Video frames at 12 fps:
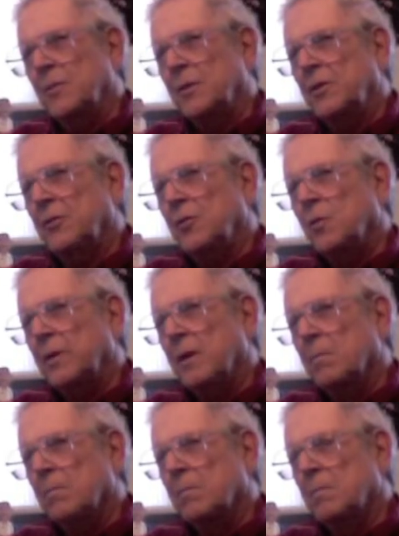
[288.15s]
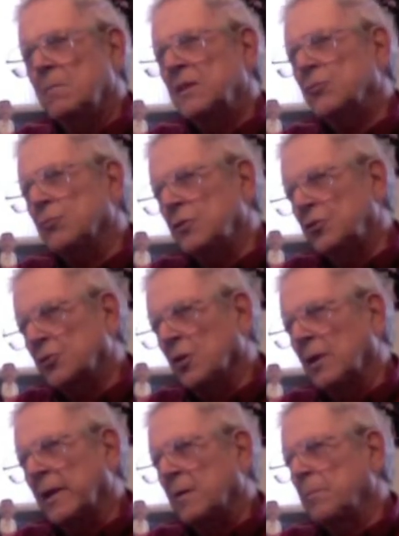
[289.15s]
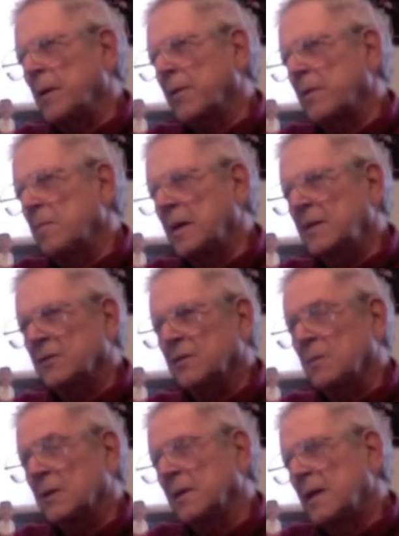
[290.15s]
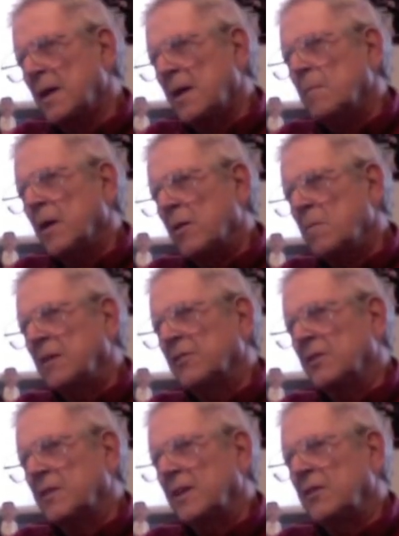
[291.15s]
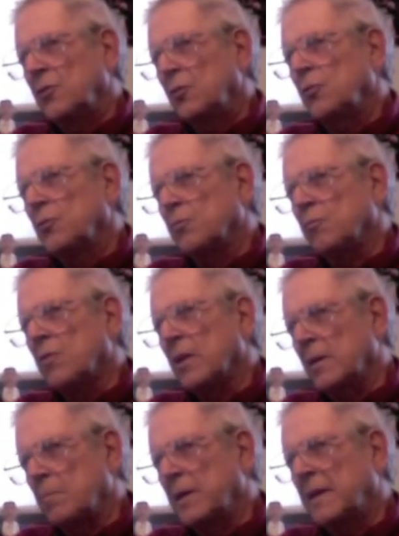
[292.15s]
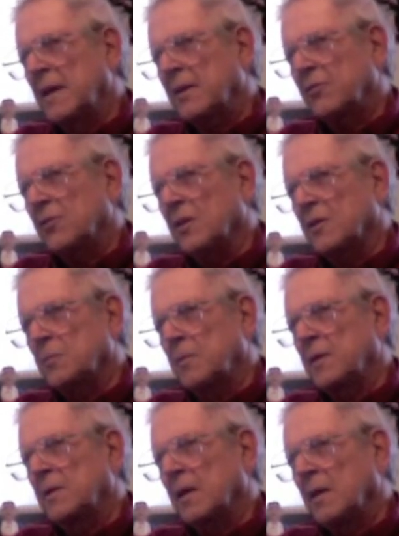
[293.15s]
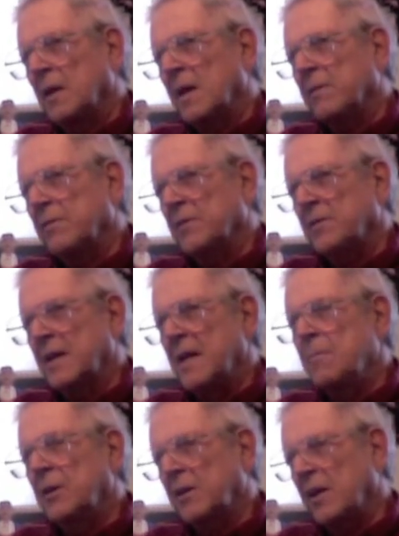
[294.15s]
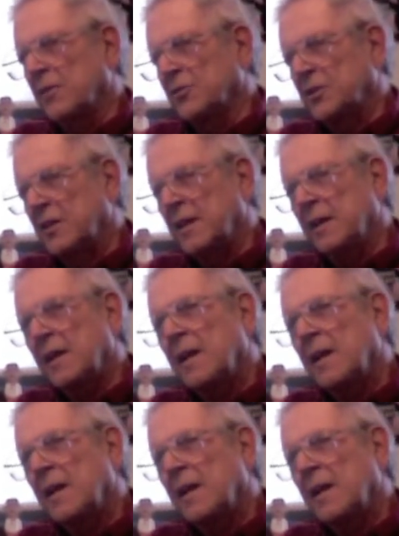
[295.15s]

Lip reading: when you're doing a mystery show like a Perry Mason, well, Perry Mason didn't use really big guest stars, but a lot of the imitators did.